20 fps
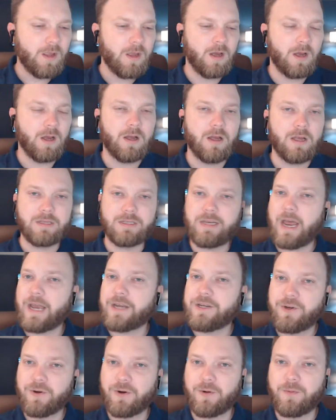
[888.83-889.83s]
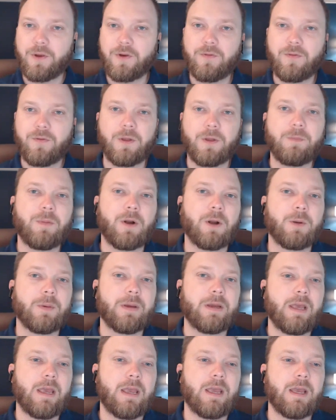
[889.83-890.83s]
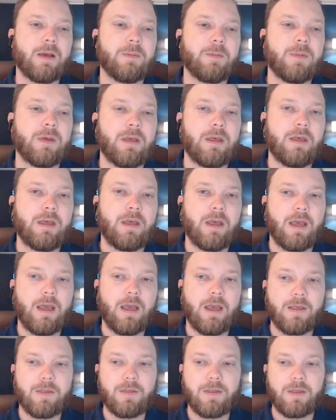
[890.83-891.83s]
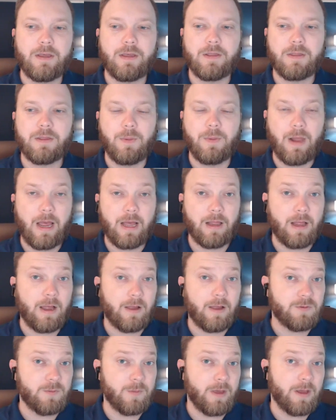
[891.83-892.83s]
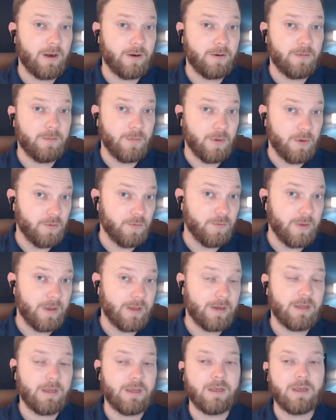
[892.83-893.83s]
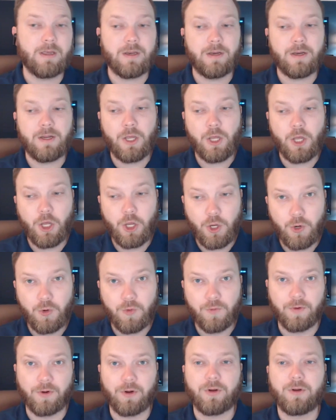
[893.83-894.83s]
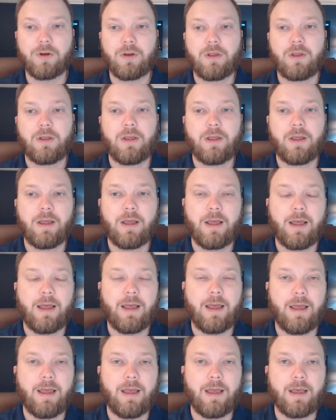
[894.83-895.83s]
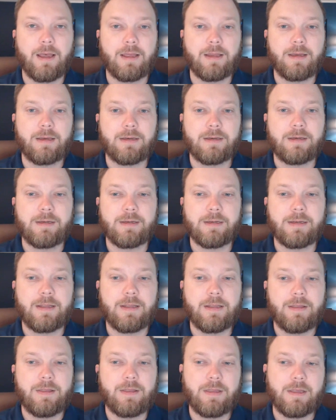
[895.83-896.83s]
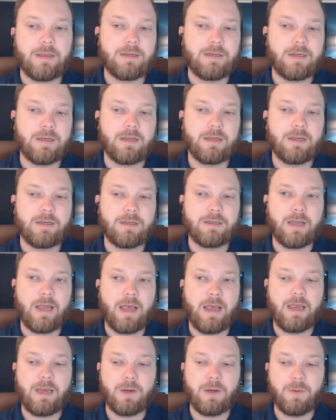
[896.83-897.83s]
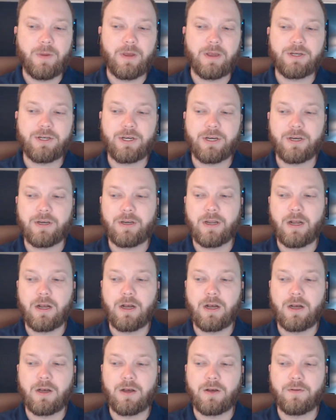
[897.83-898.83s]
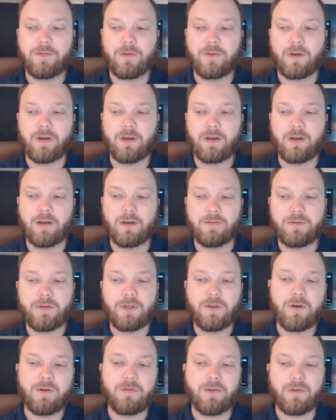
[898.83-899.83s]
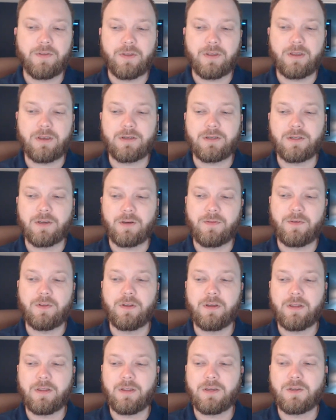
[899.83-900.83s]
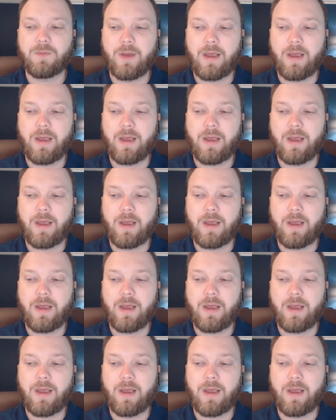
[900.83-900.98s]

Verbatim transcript: a statue removal in Birmingham, and then the Black Lives Matter movement in Hoover. And this is a depiction of 2 different things. So if you look at this